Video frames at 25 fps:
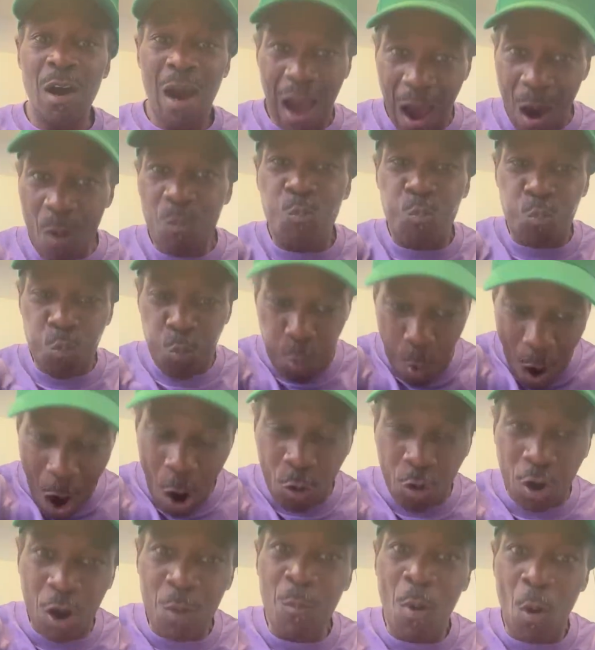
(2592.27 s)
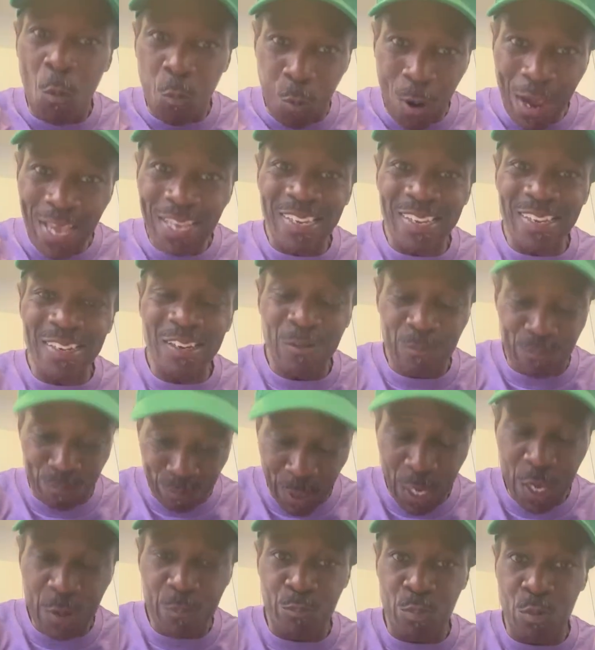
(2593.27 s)
I welcome awakening
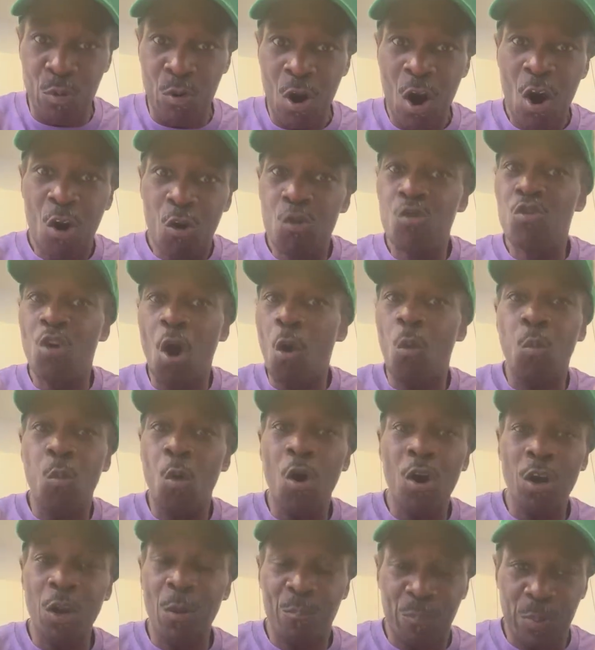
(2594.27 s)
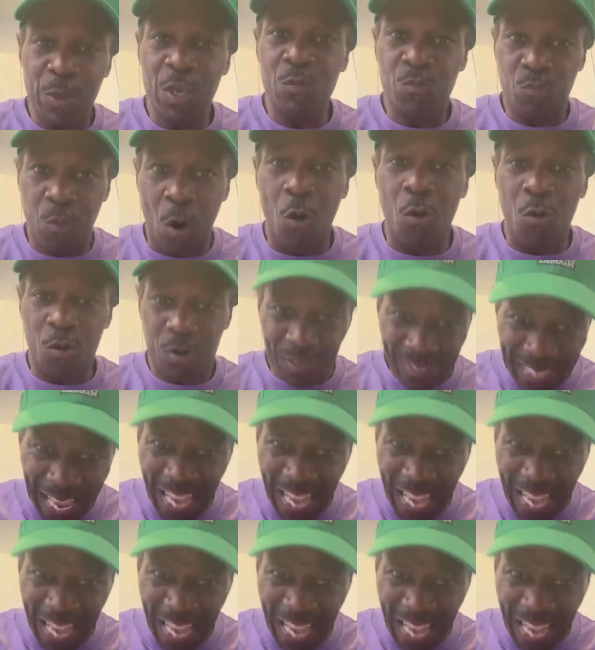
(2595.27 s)
people who don't want to be woke.